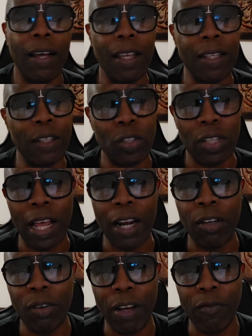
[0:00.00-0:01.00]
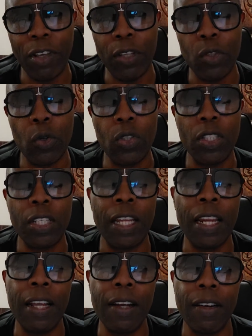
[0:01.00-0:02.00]
Uh, there's a lot of great resources in
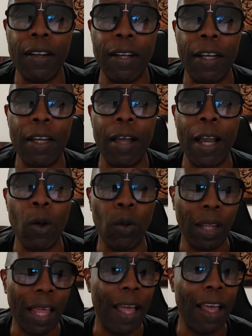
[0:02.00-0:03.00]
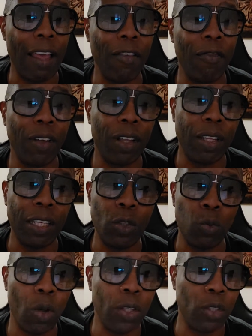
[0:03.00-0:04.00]
there. Uh, I go live uh, at
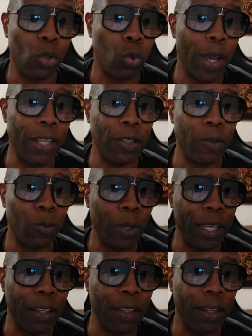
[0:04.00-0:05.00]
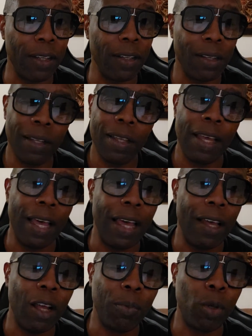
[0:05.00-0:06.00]
least once or twice a week there. I
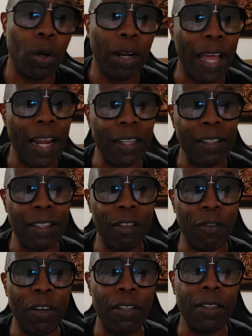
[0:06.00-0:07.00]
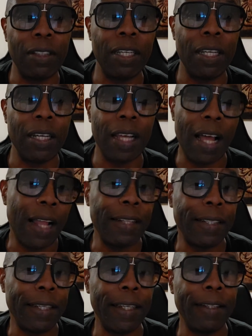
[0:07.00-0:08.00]
upload a lot of different uh,
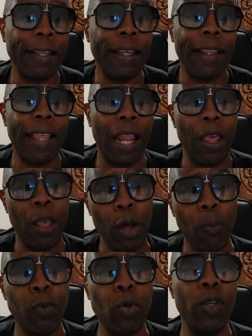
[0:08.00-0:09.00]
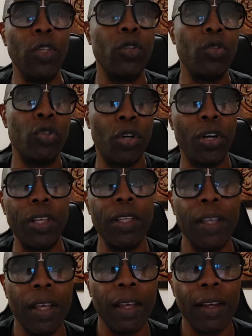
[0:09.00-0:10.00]
content that'll help you in your journey
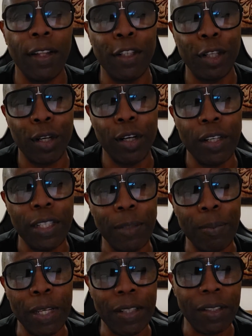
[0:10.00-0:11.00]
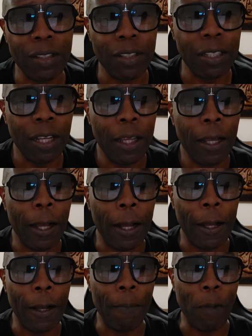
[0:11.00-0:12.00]
uh, to learn this business.
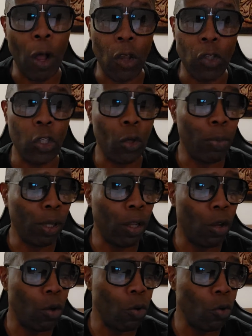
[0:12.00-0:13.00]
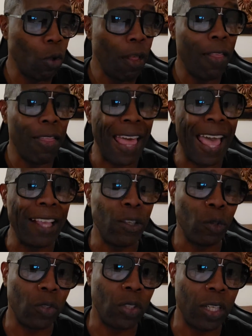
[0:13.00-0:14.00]
Um, also below that,
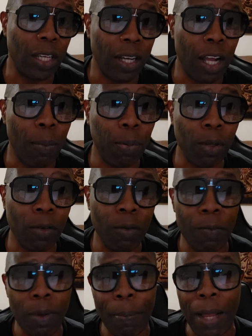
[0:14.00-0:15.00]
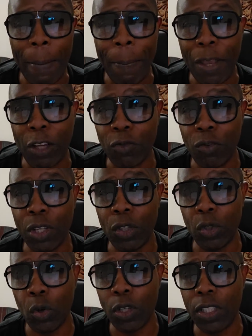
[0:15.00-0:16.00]
you'll see a couple of my best
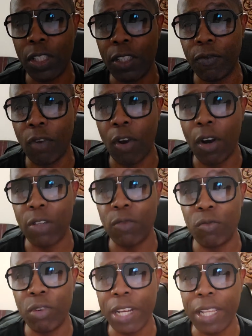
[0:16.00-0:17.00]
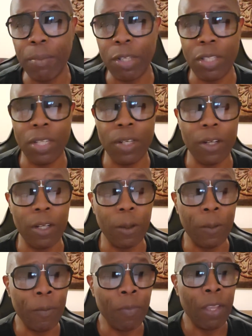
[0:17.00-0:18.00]
resources as far as reading material.
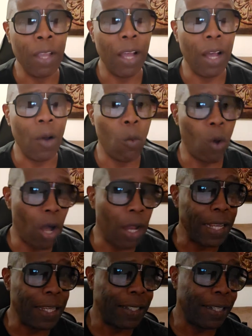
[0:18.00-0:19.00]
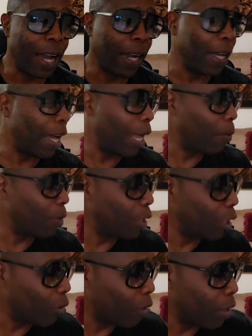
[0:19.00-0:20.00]
Uh, one is DotCom
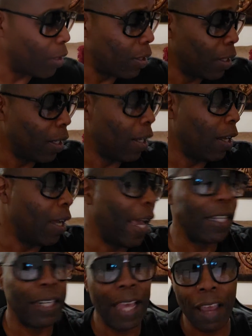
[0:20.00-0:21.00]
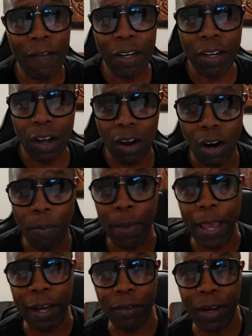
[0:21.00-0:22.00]
Secrets. Uh, I actually have it in the
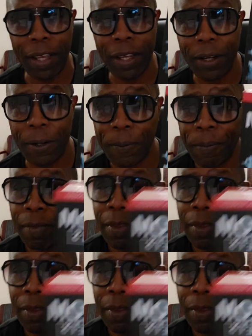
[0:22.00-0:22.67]
hardback right here